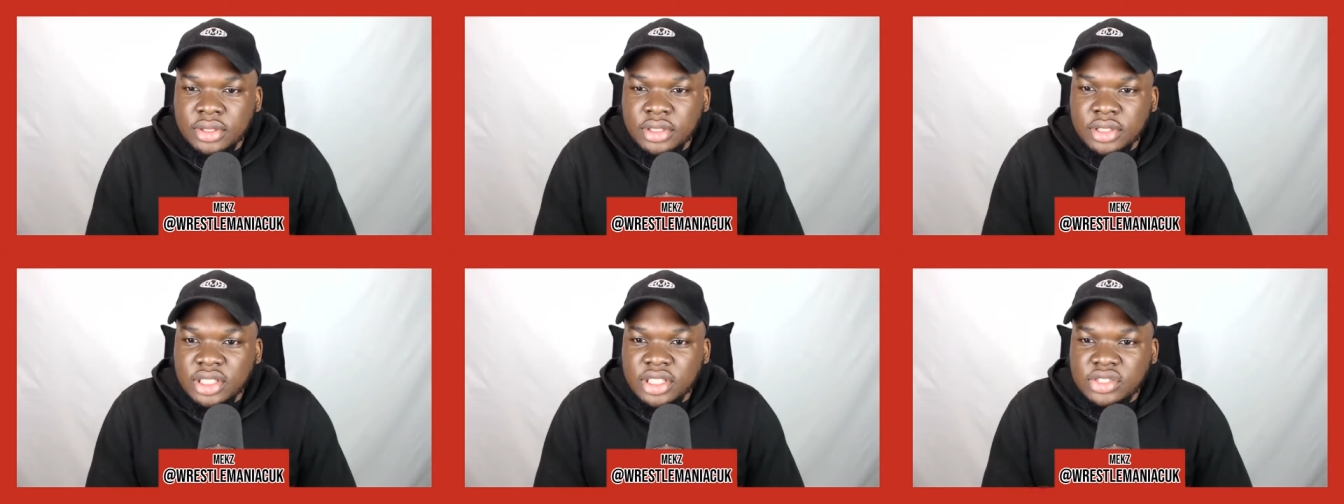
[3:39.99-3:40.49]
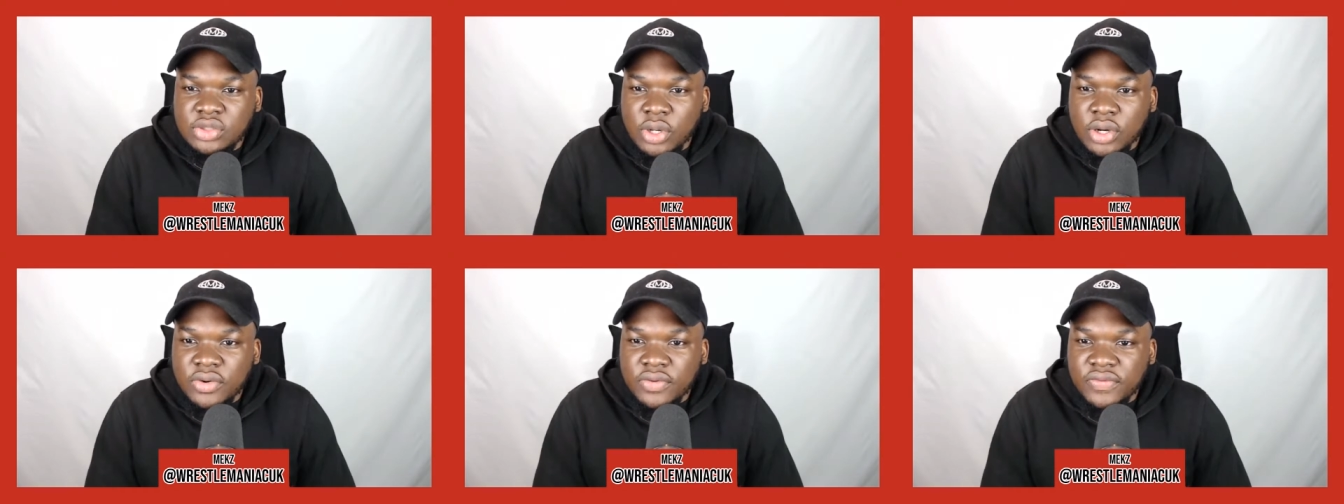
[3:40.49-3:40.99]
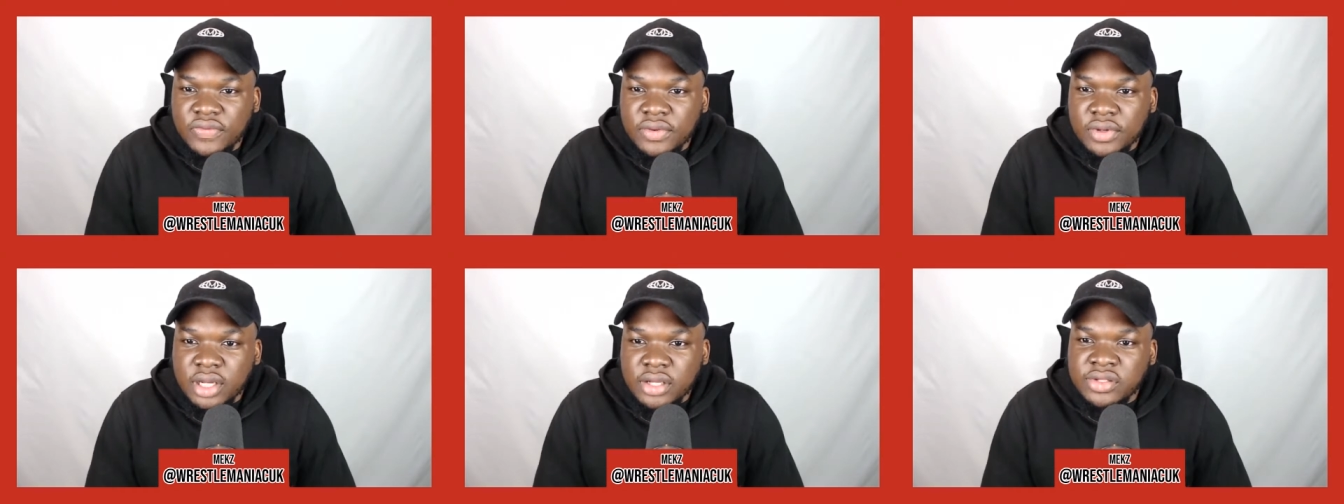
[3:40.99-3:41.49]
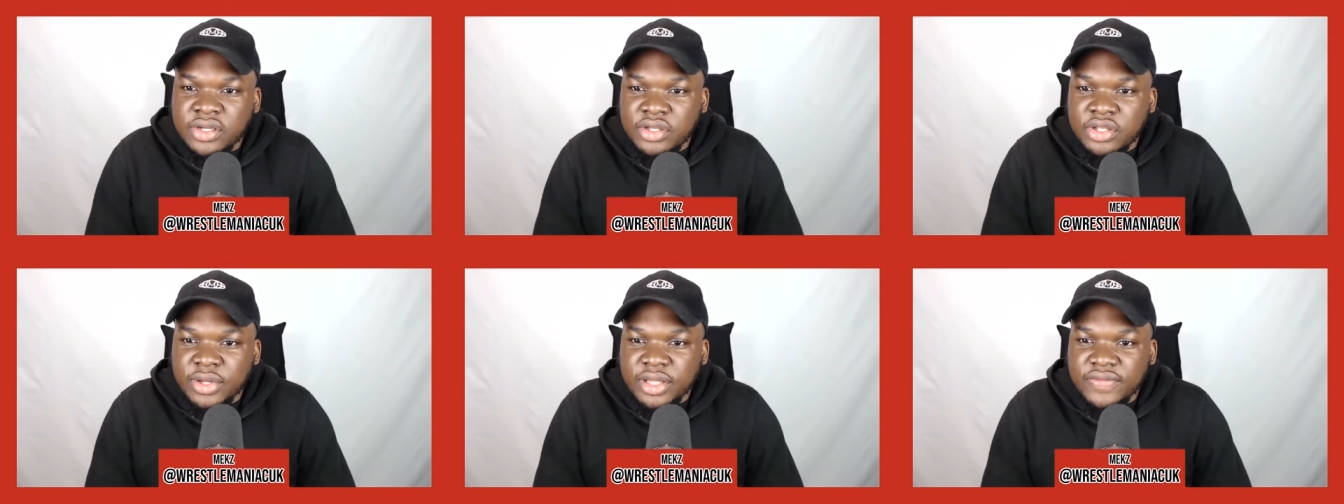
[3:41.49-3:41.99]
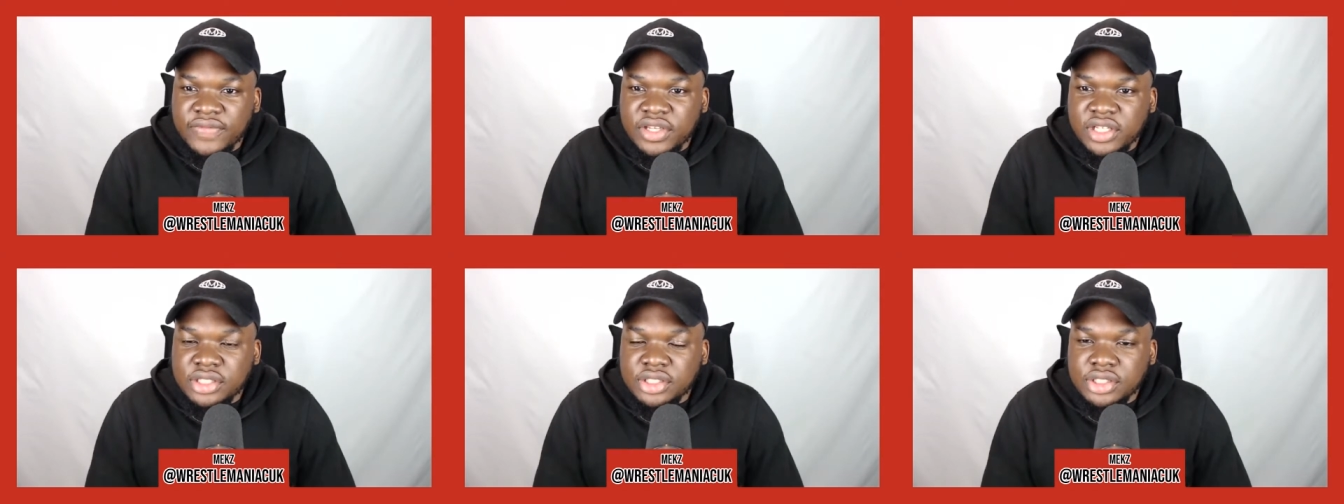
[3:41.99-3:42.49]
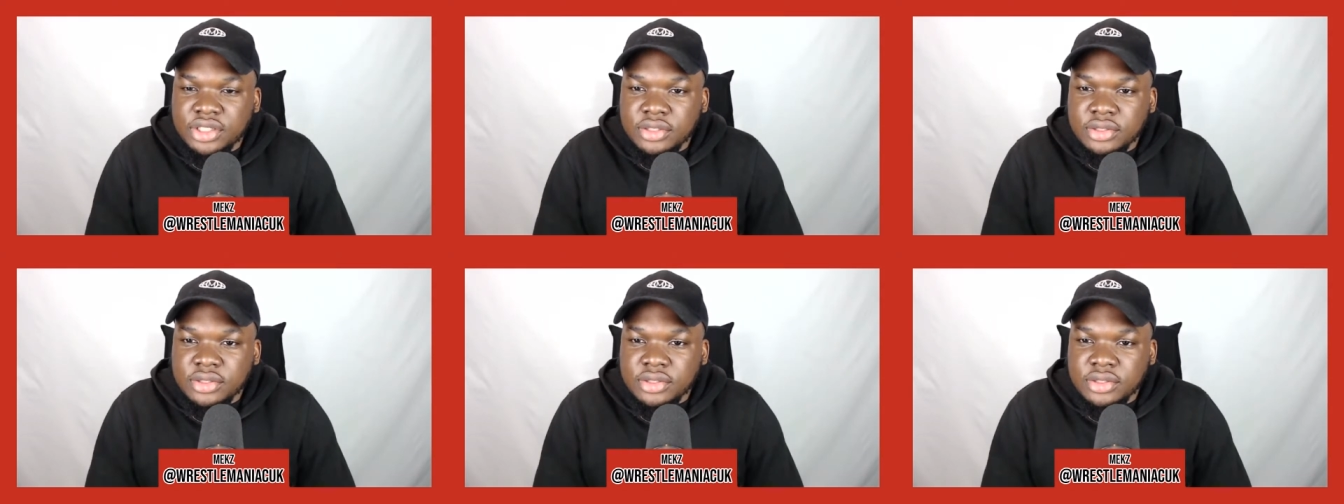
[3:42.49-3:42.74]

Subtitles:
D12, I'll tell you at the finish.